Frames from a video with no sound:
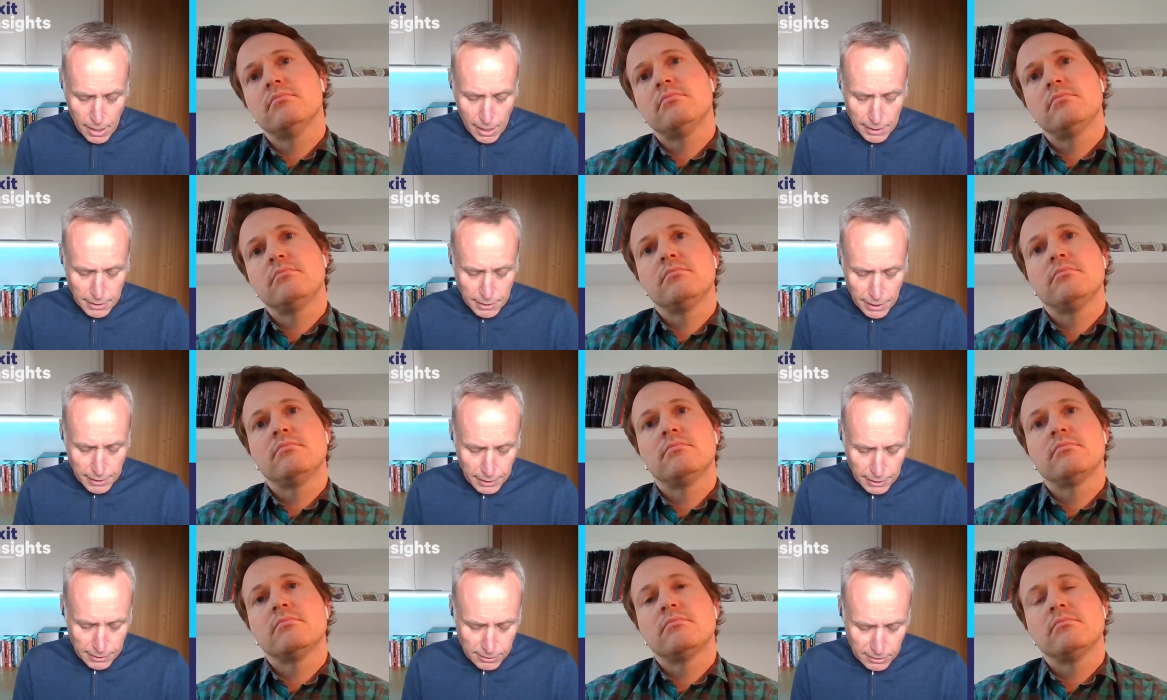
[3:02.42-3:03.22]
Speaker 1: and and
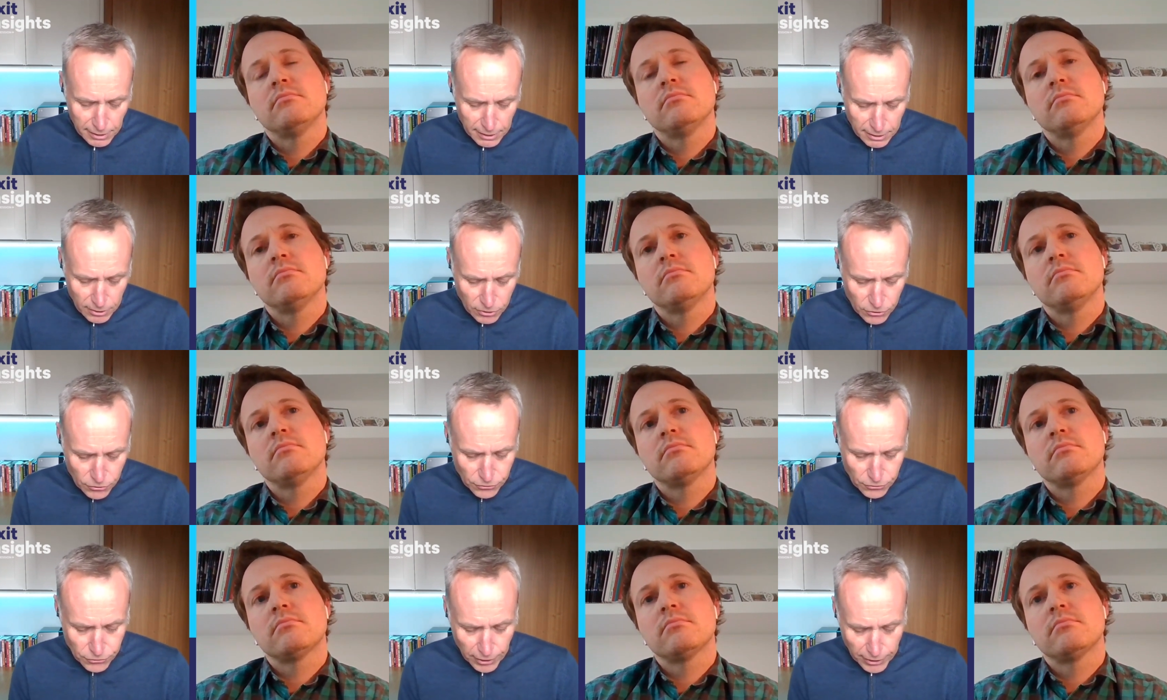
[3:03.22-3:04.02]
let's get it
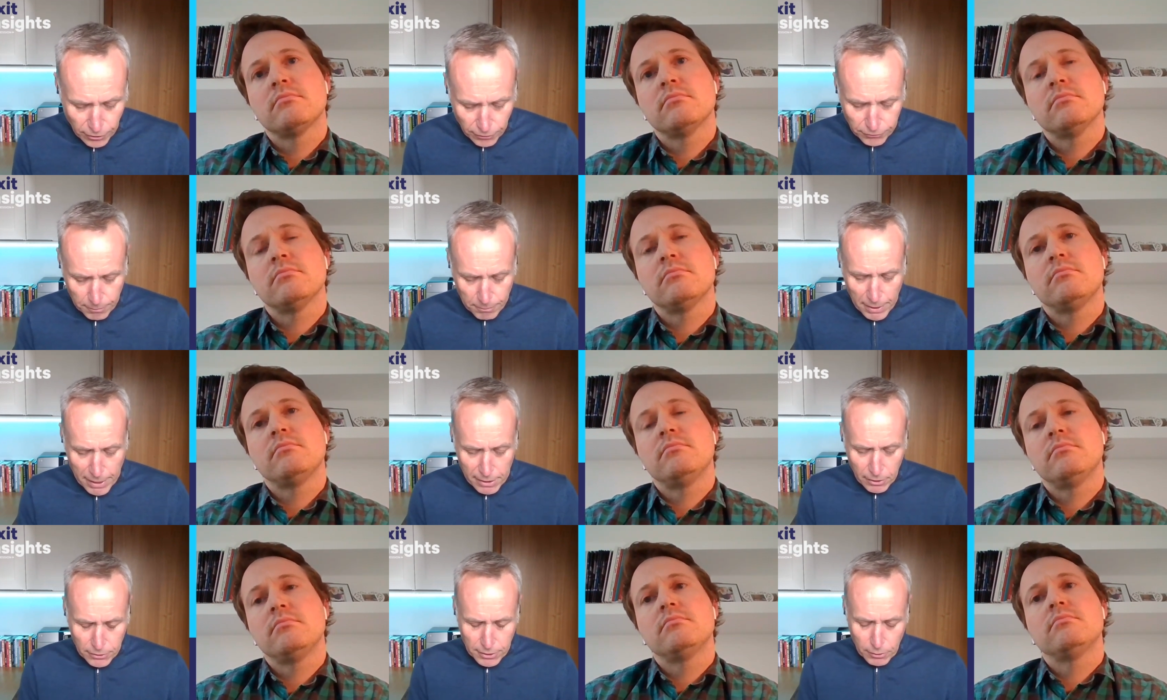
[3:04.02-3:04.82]
straight off the
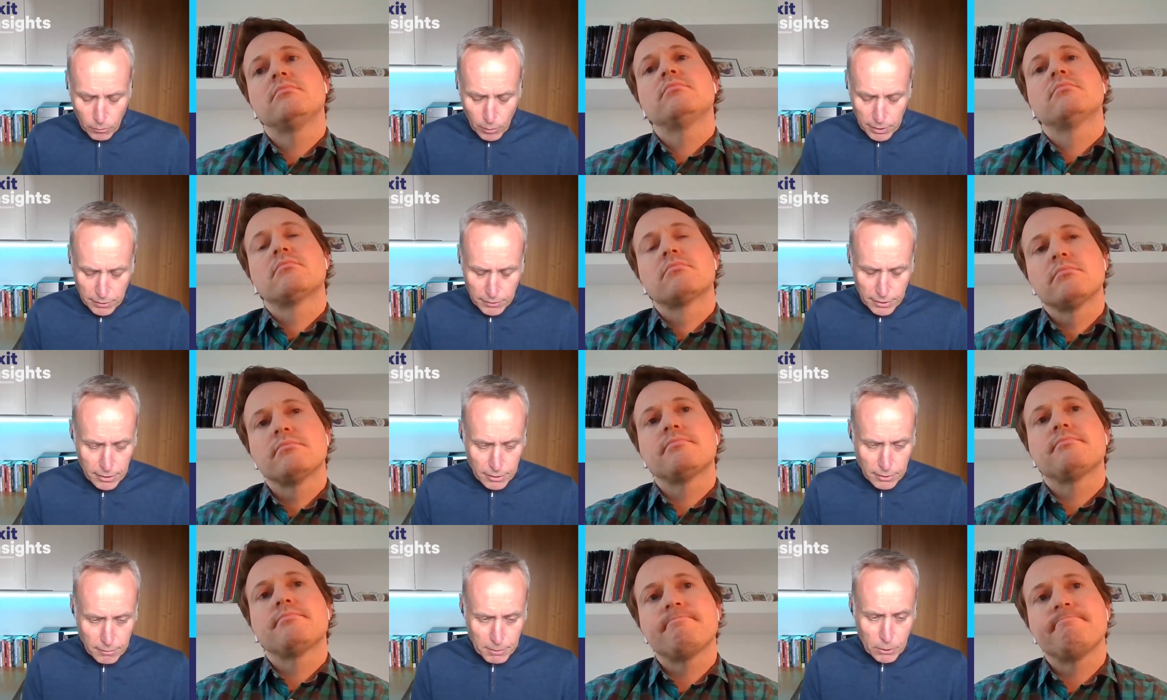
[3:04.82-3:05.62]
bat, I think one of the,
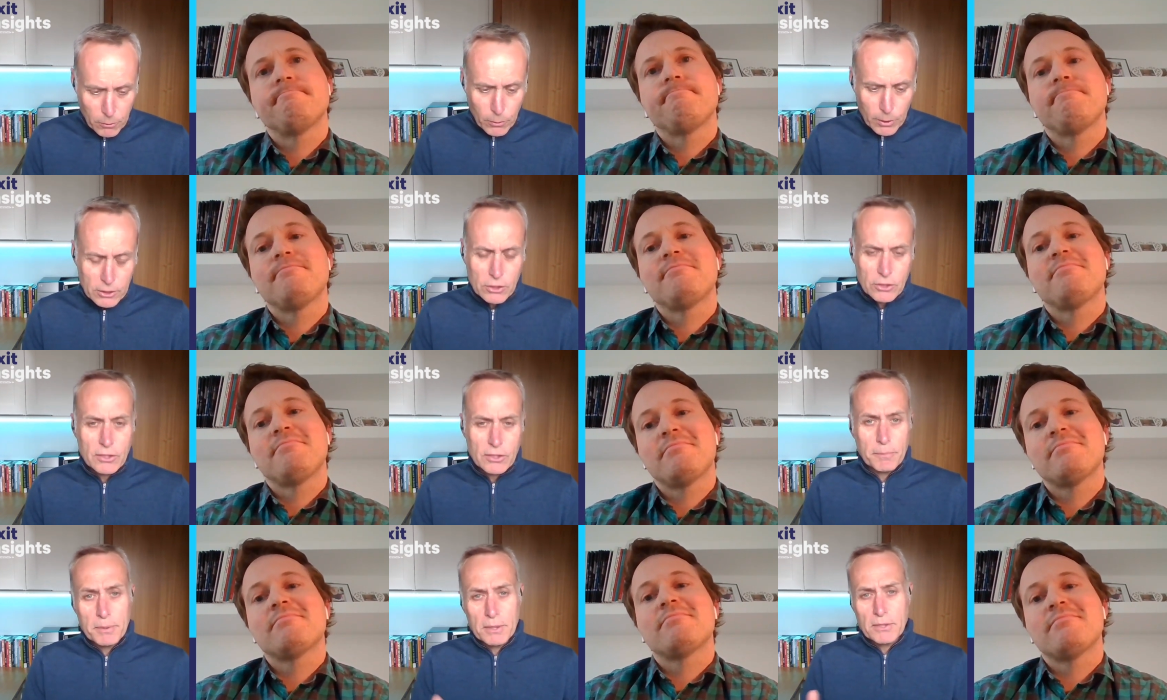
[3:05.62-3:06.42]
the big questions
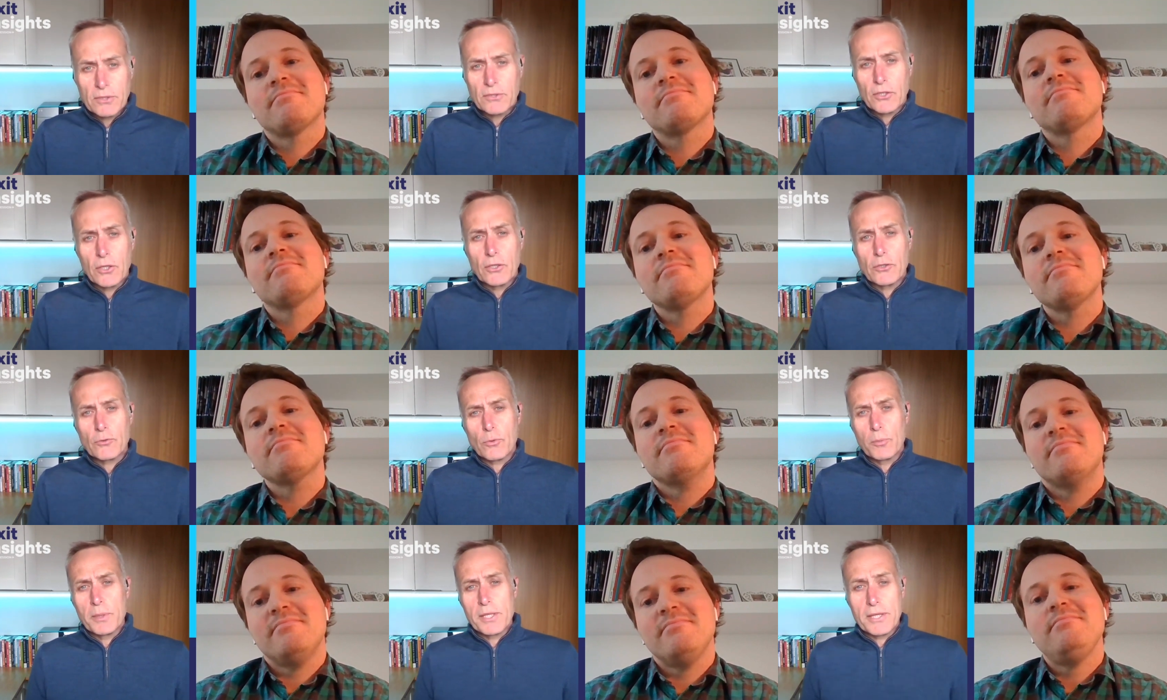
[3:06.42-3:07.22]
that business owners
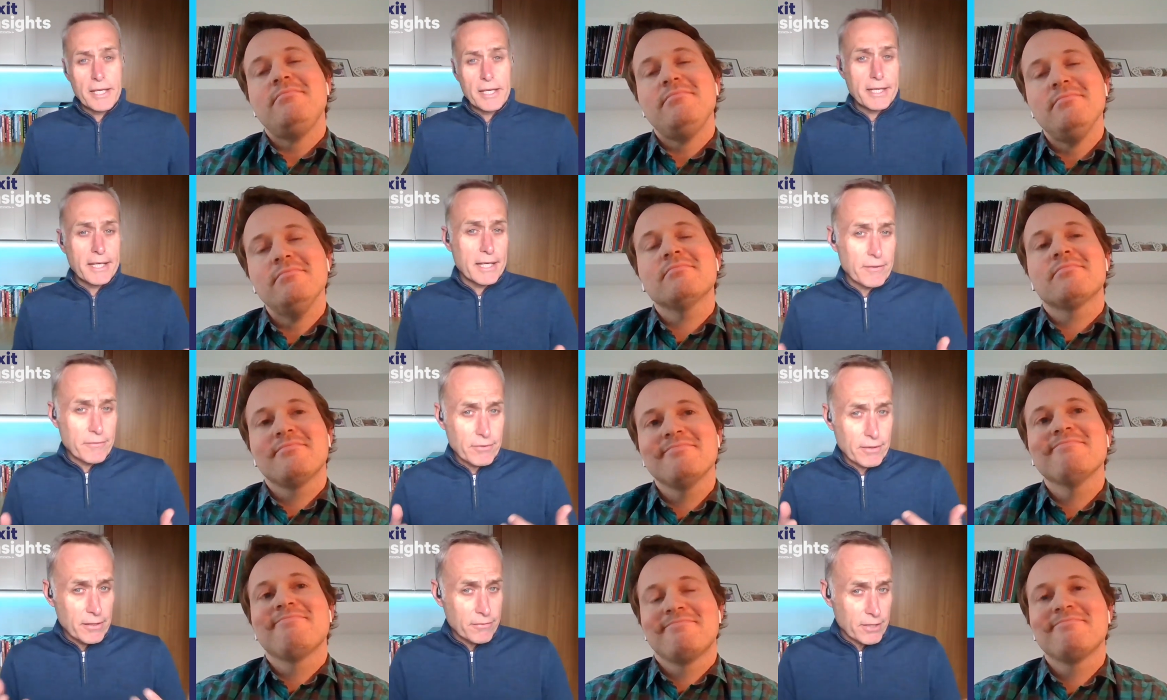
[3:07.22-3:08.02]
will be thinking if,
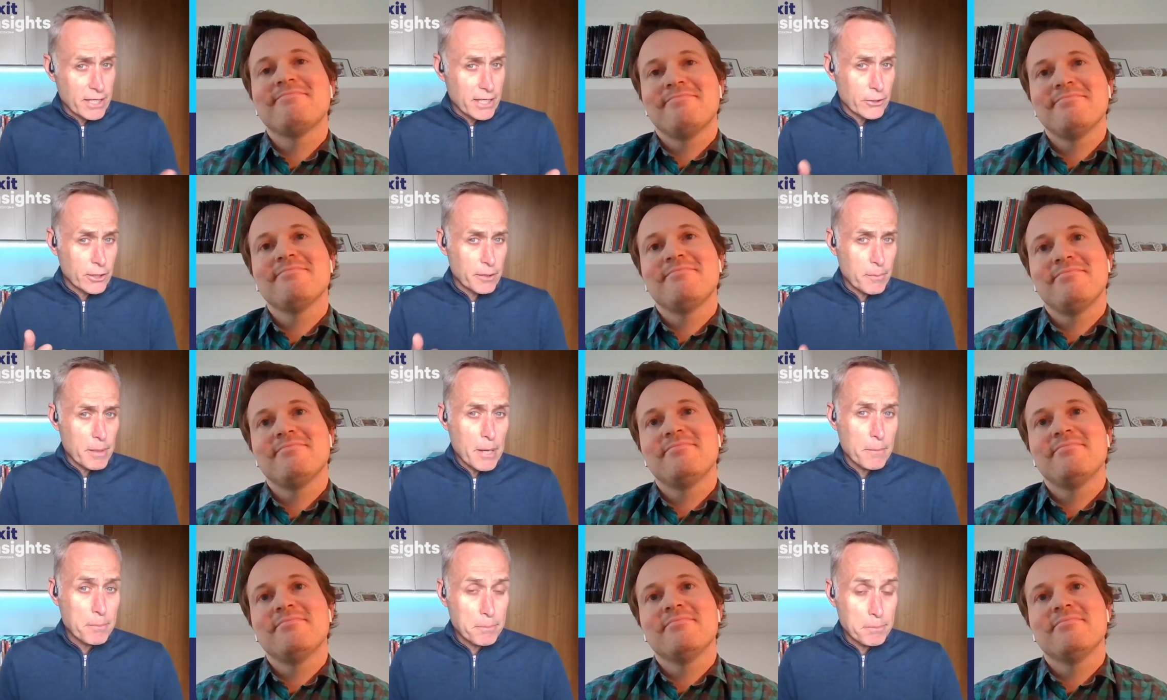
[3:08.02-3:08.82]
if they're hearing
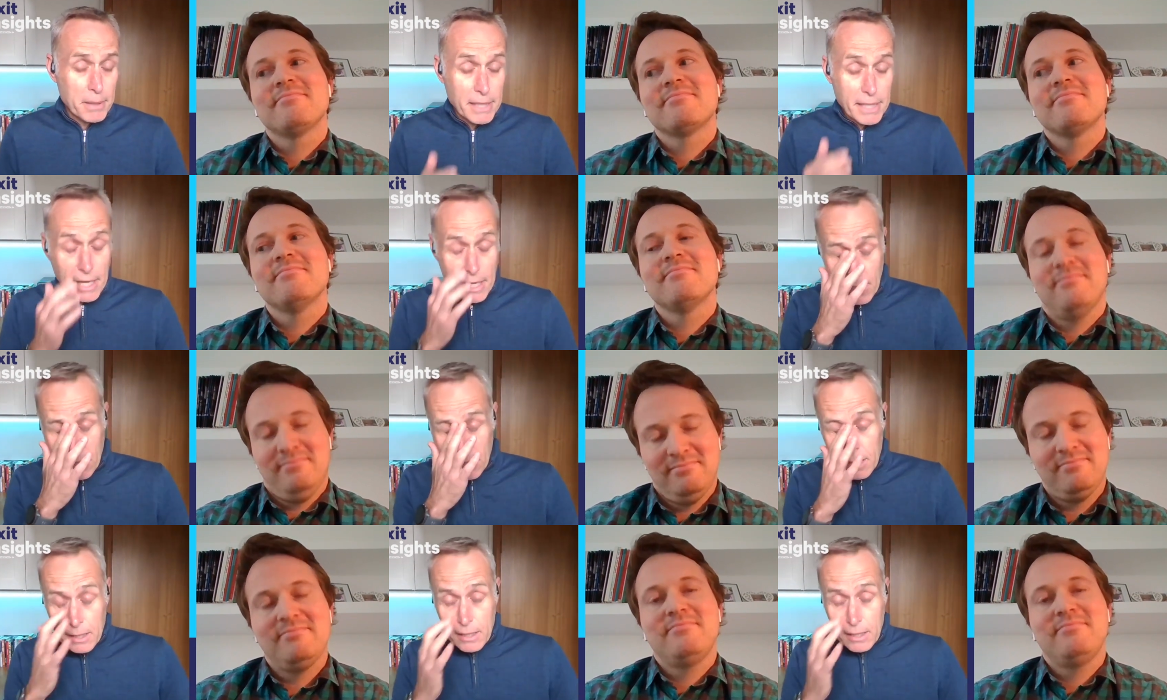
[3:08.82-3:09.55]
about PR